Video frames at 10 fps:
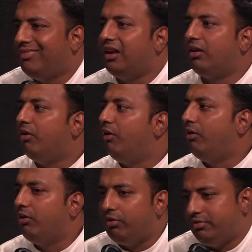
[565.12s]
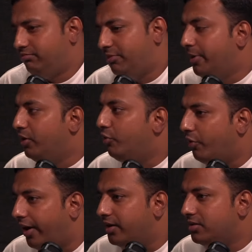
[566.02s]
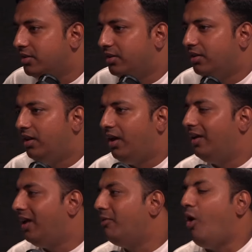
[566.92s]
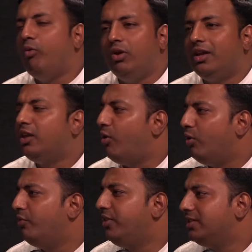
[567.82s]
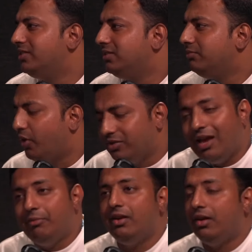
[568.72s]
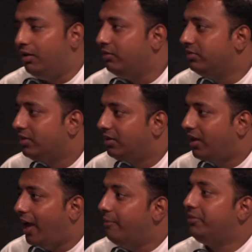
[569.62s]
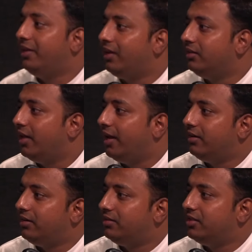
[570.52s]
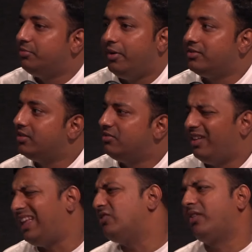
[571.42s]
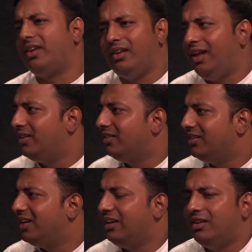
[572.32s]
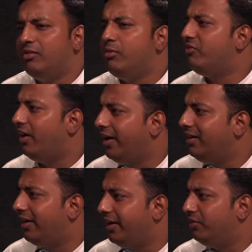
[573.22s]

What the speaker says: alcohol or maybe into drugs, and I'm overlooking all of this because I'm in love. I'm thinking that this person that's okay, like he'll be fine, right?